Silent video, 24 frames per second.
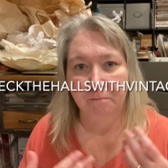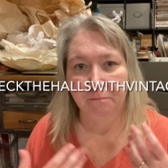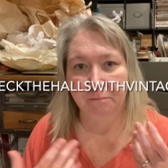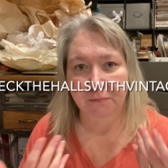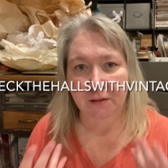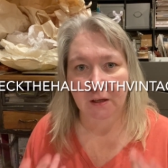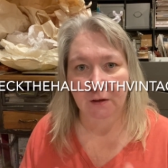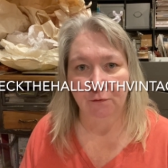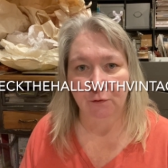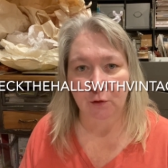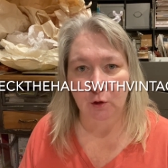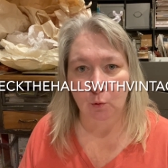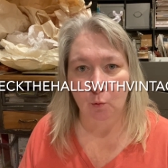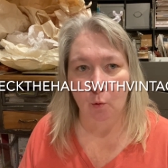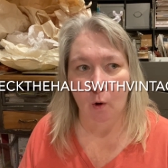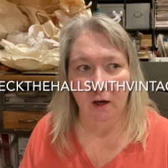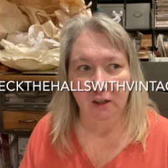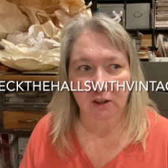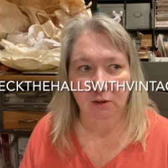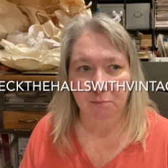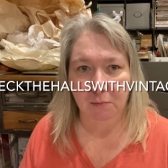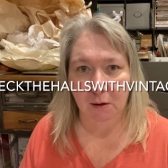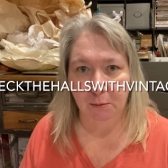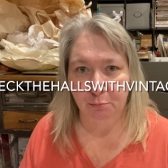if you
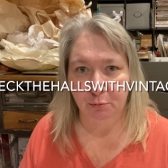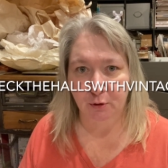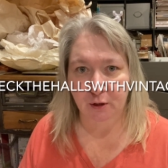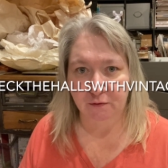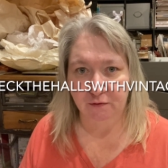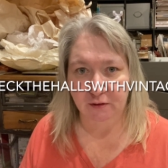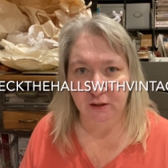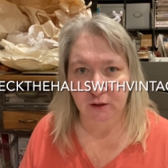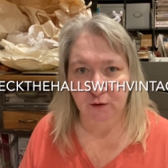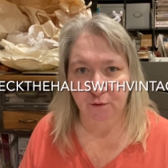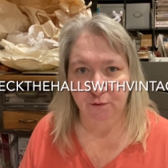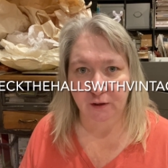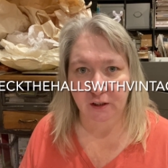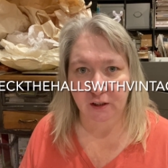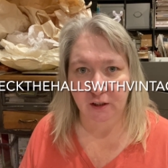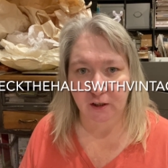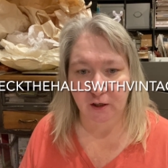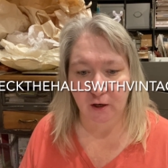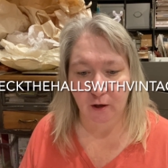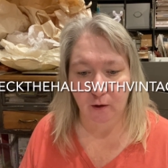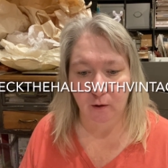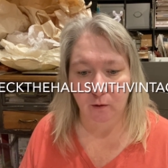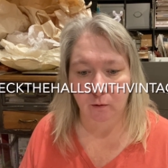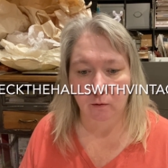watched my previous
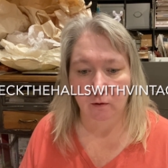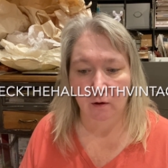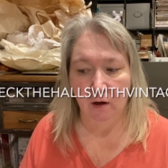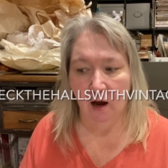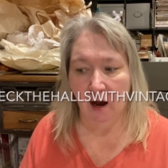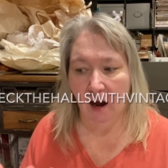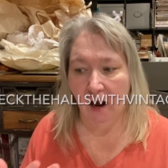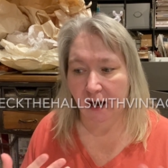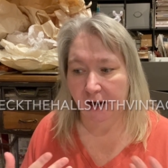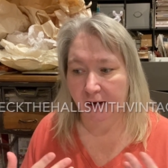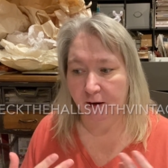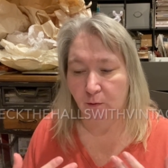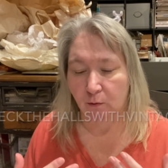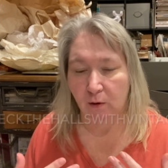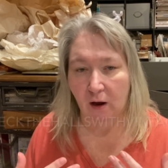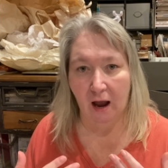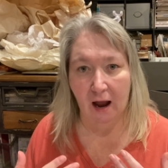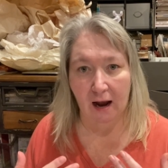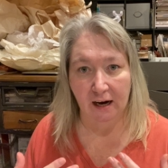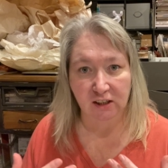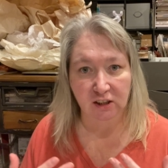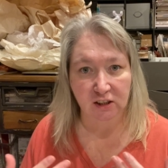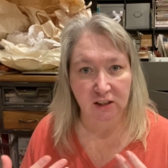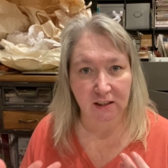video, I
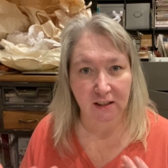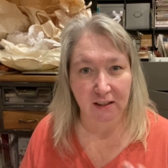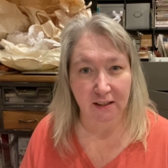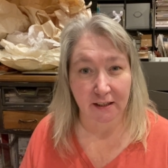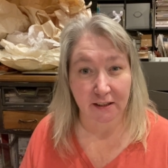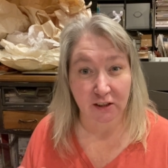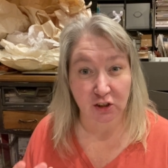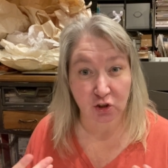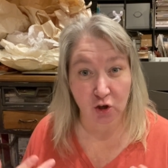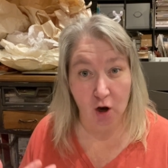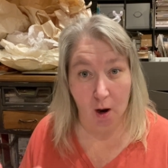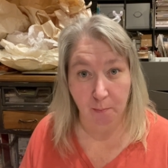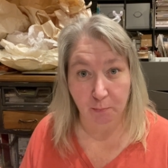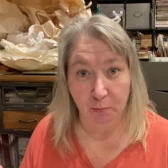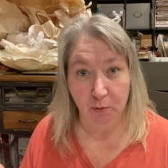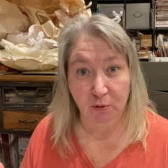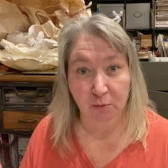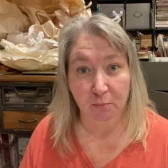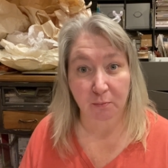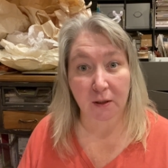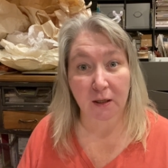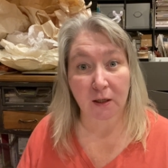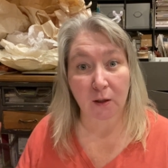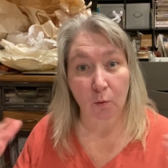actually did a shop with
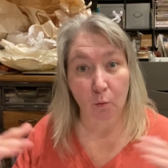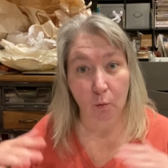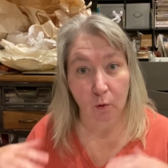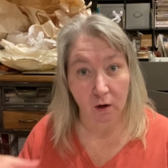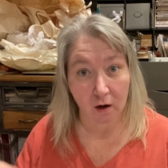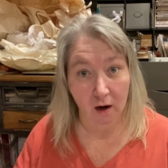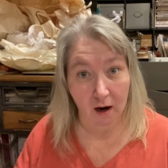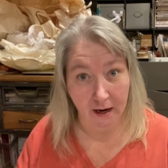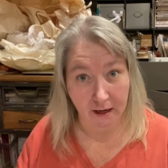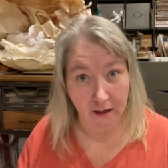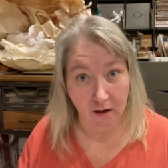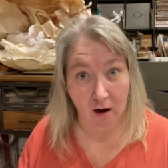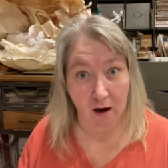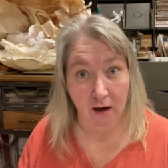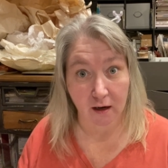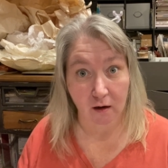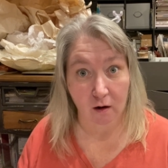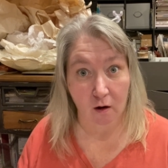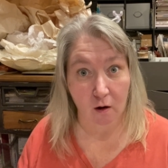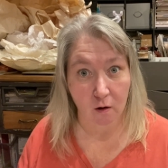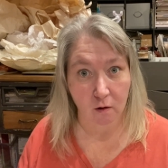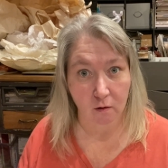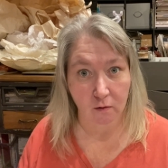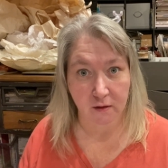me where I got
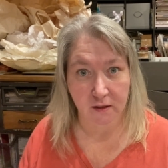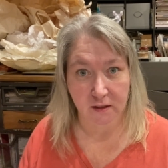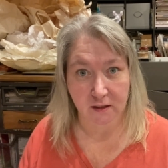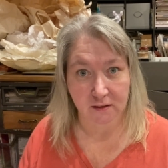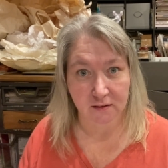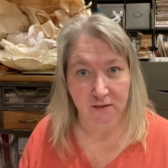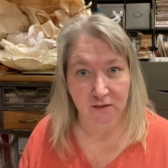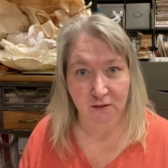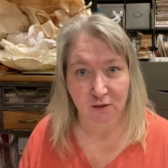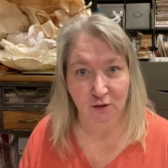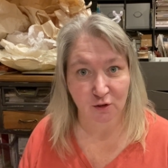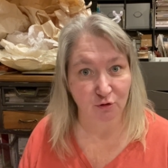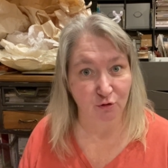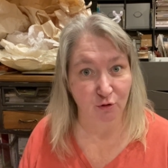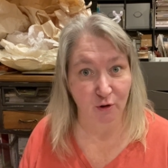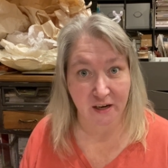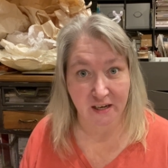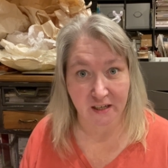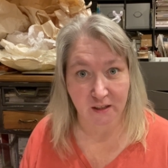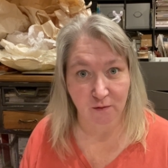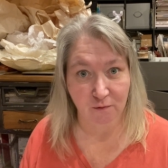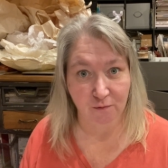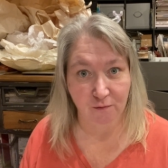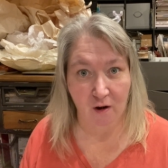all these
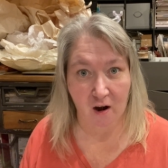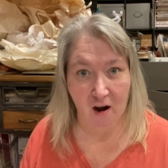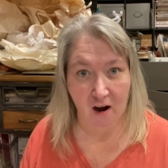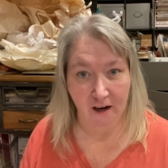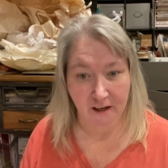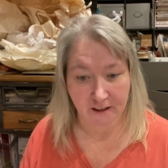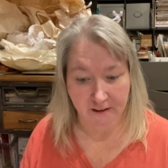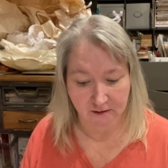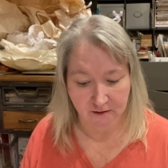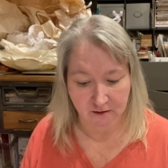great finds.